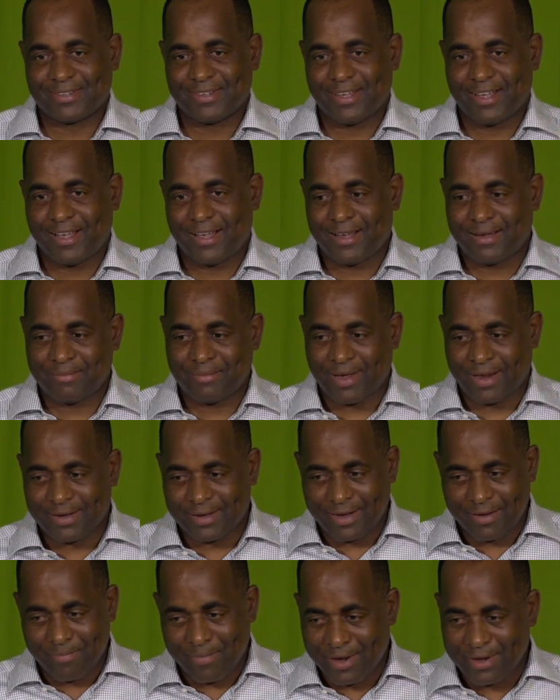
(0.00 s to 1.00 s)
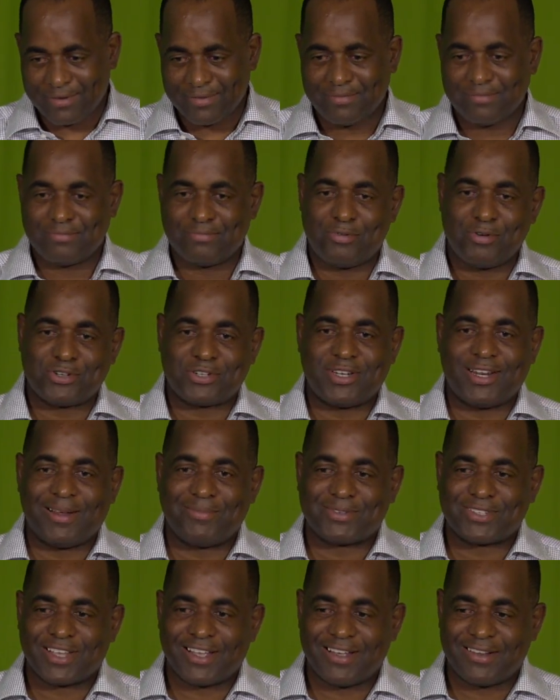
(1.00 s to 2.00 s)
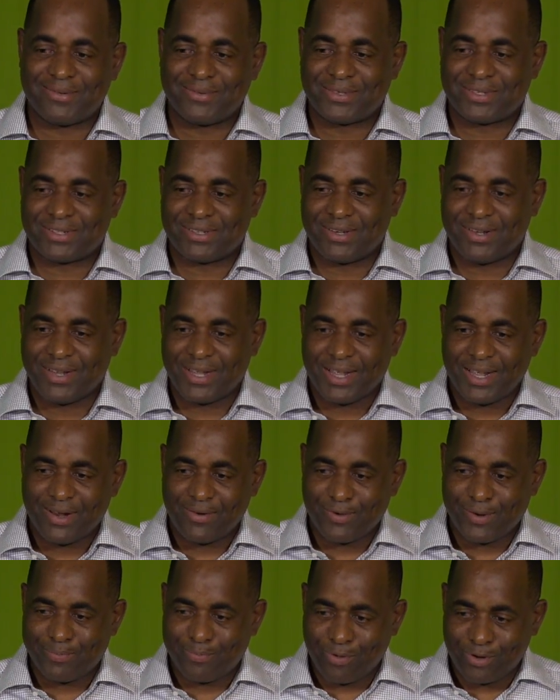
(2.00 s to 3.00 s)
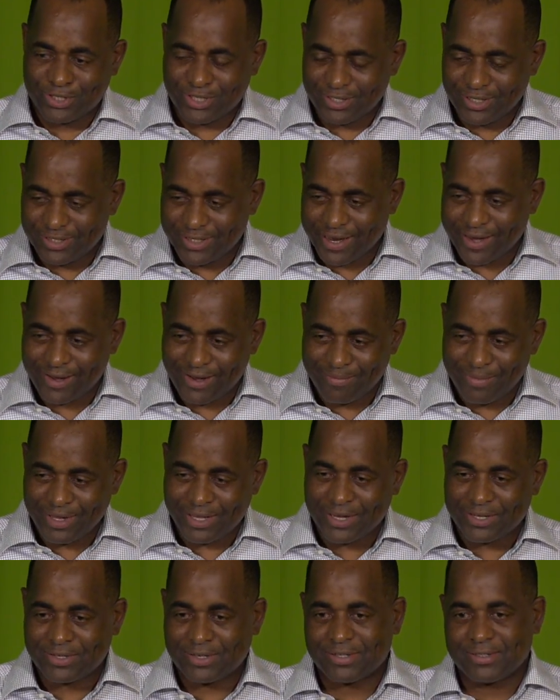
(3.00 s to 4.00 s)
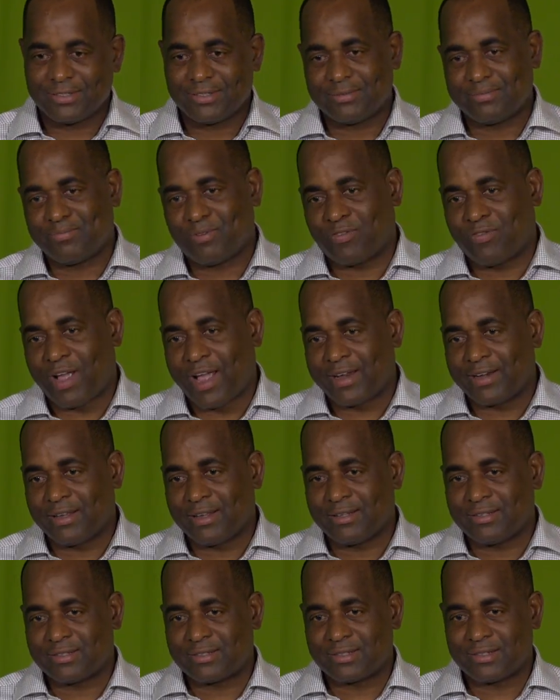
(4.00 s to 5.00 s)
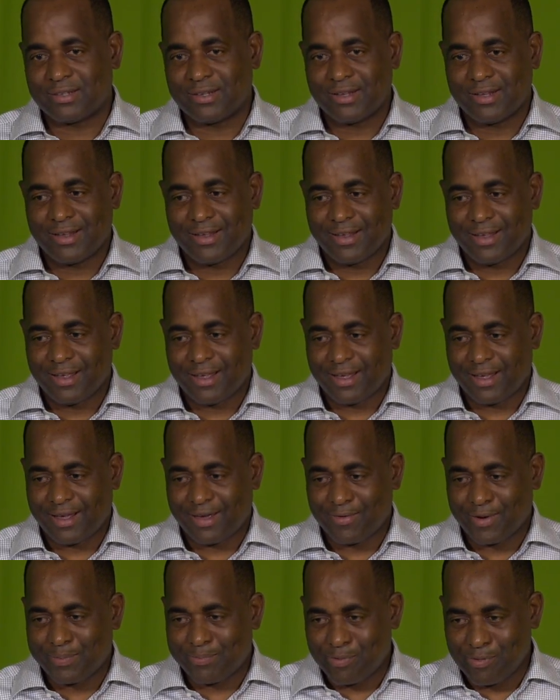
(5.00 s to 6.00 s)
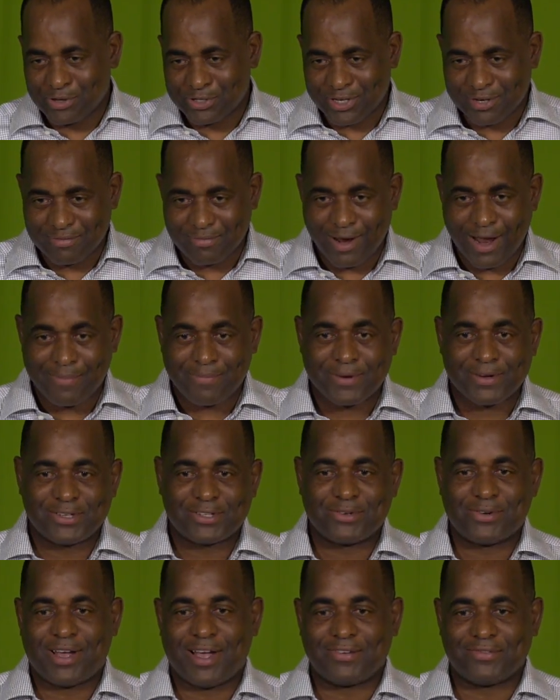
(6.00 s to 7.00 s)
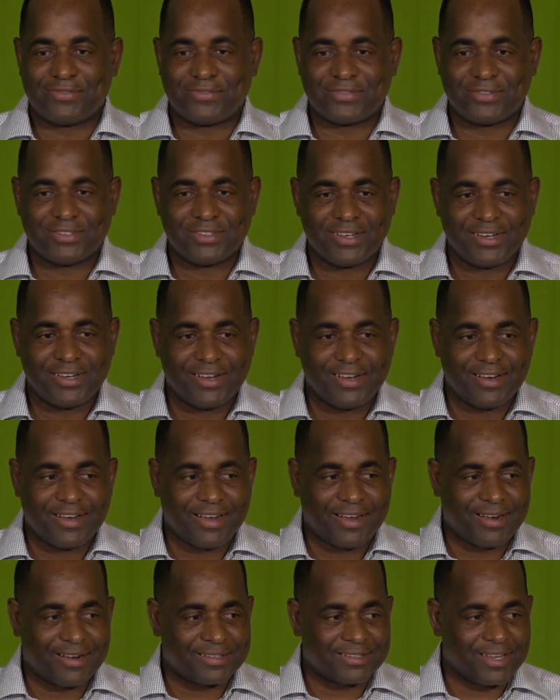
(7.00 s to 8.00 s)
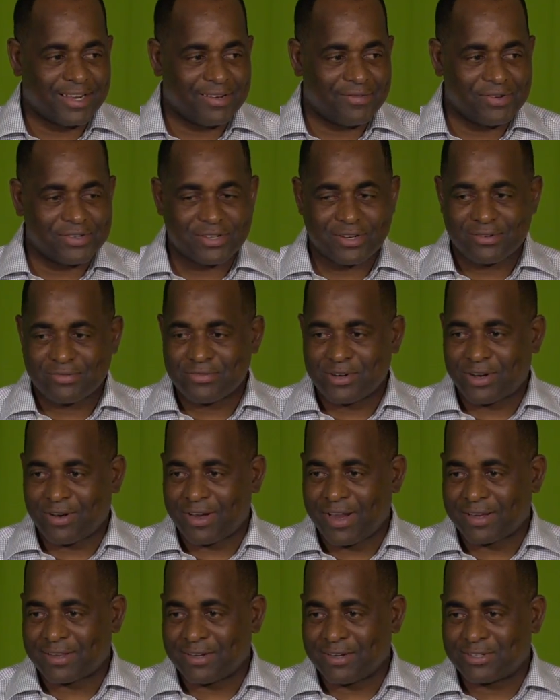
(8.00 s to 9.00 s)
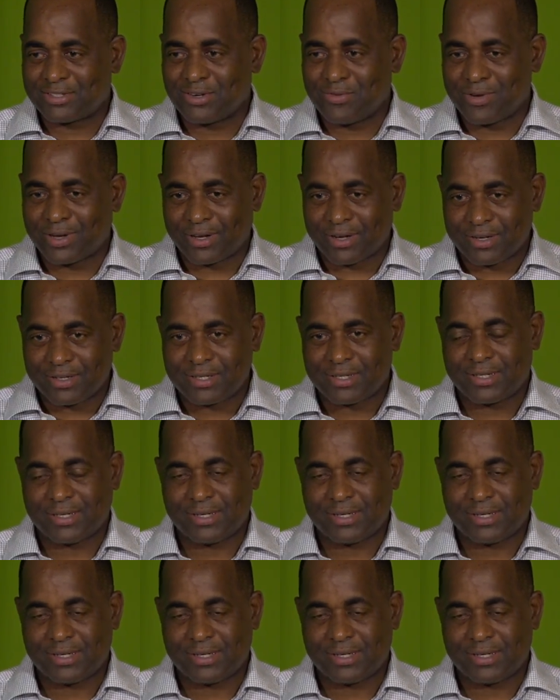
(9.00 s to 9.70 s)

and they've been pushing themselves. We're pushing the telecommunication providers. We're pushing mapping to have television reconnected so we could